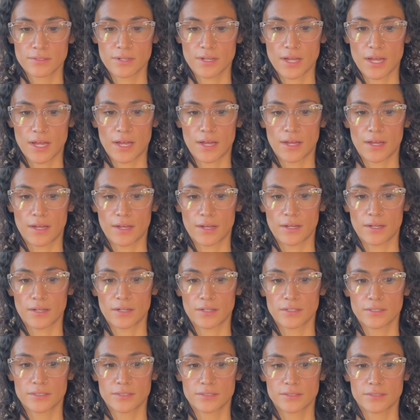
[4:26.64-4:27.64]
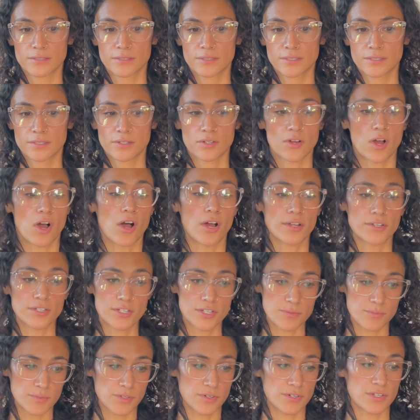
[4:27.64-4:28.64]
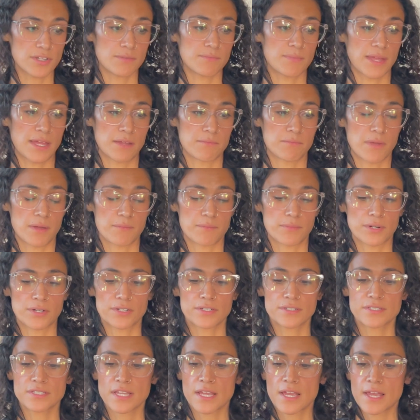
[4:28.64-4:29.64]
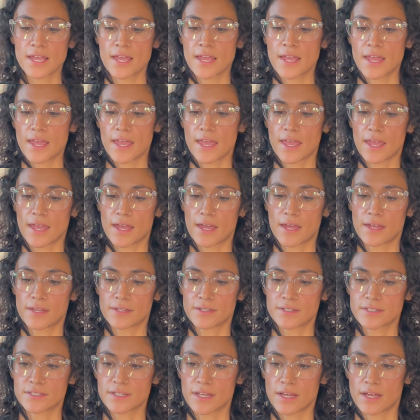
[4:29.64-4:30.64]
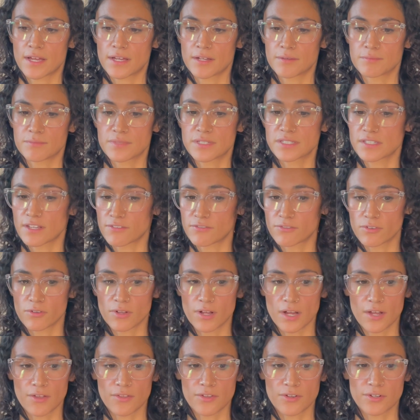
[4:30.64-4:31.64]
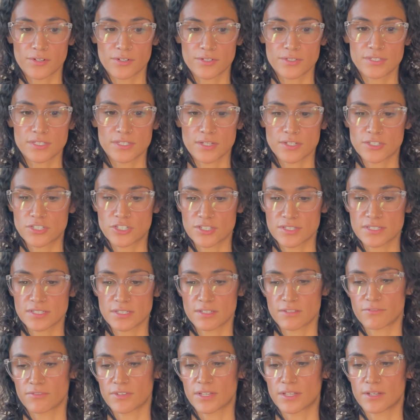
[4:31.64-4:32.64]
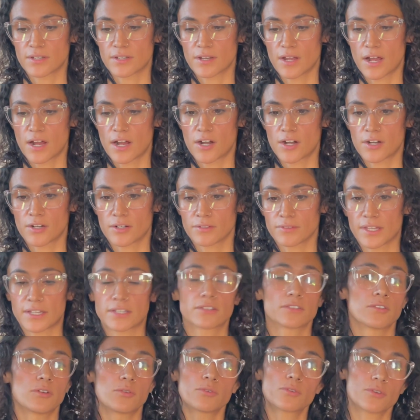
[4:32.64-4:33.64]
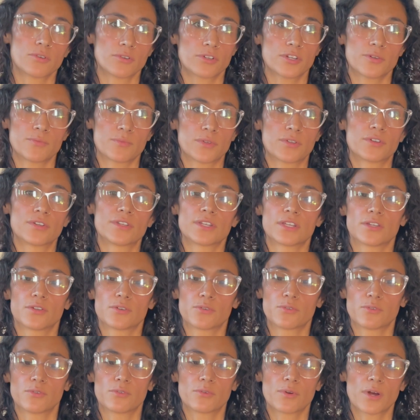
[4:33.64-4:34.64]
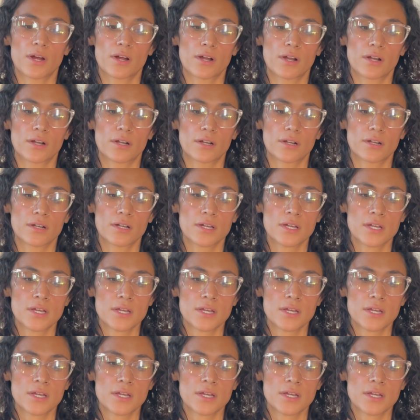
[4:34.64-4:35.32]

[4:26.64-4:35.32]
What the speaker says: on community band members, and several others just live in our local community who are